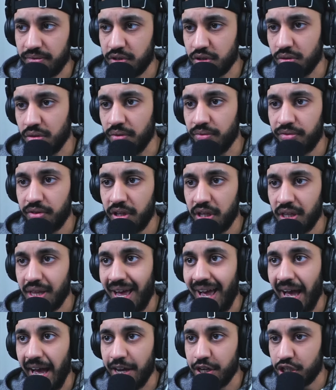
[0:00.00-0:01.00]
So hopefully
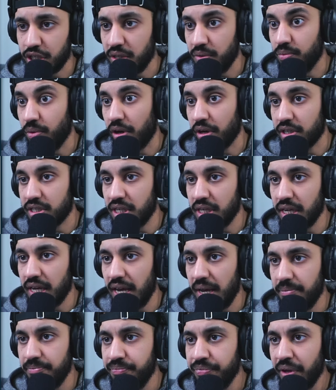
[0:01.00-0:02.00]
that actually works in
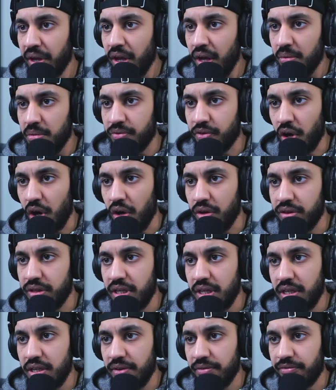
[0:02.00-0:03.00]
game. We've got
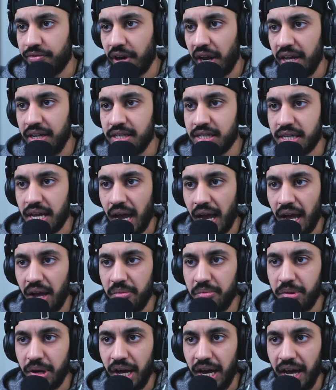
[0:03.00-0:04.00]
the friends
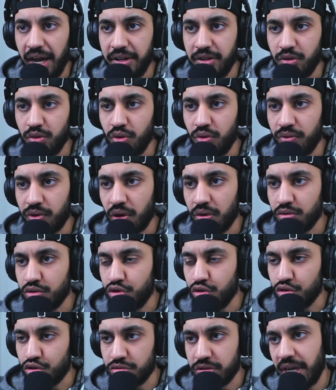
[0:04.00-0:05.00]
tab and overall
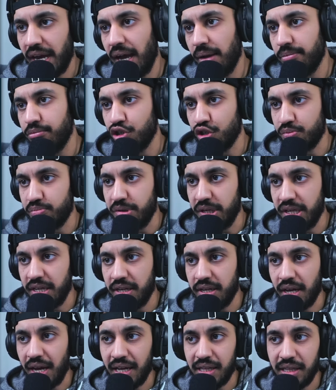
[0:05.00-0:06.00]
social tab just
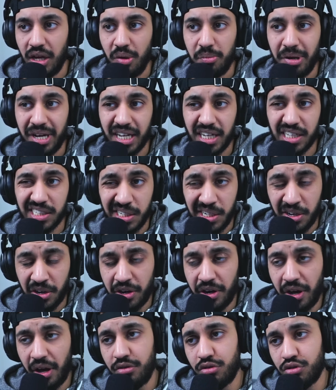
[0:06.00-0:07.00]
being a little bit
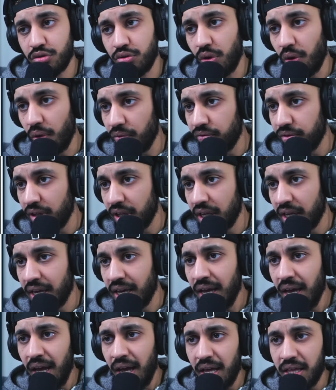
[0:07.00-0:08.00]
cleaner now, so hopefully
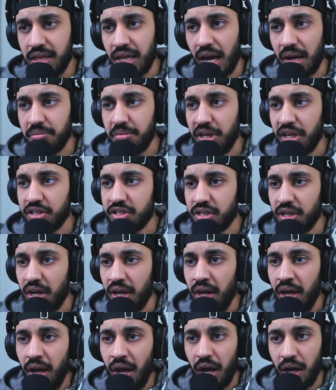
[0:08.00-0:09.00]
that makes
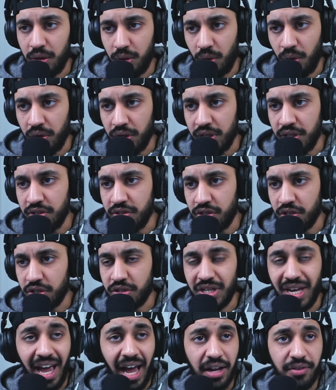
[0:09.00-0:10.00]
it a lot easier
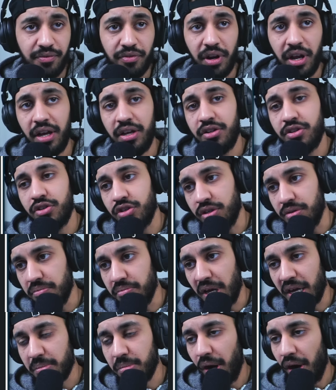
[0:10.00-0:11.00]
to add friends and
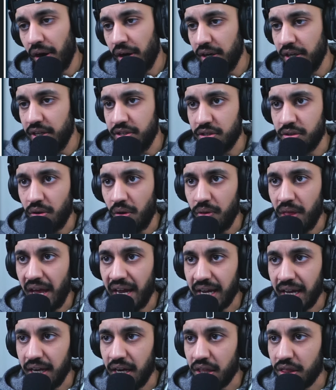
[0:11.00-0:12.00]
make parties and all
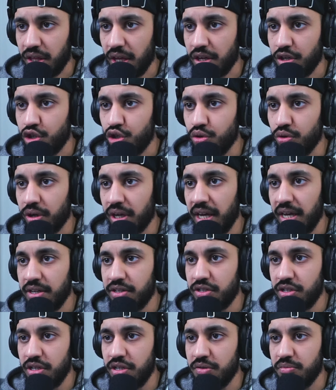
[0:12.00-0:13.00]
that kind of thing.
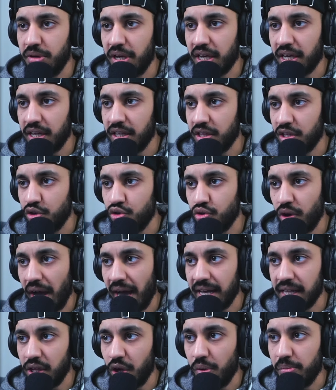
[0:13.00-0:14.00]
Showcases making the
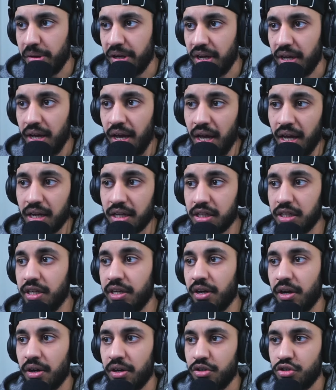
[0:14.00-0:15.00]
UI a little bit
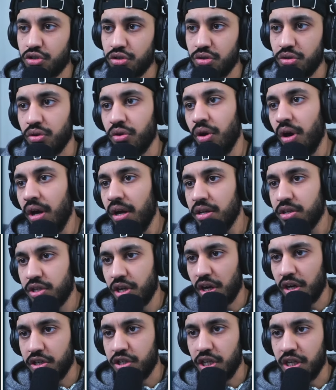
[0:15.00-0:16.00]
cleaner, so
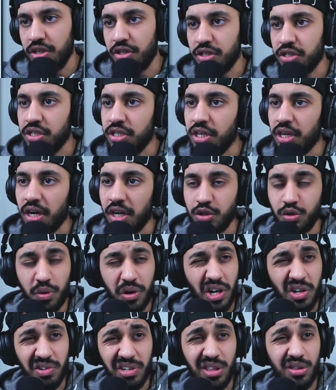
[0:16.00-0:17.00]
certain changes here. I don't
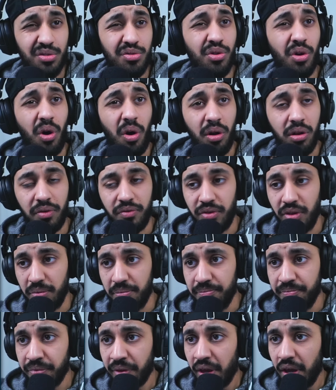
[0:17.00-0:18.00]
want to read through all of
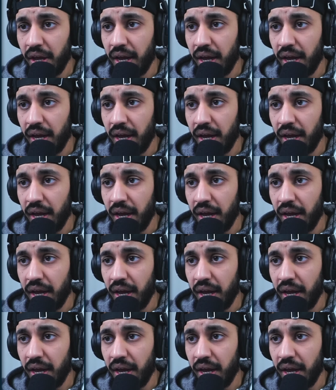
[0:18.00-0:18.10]
them.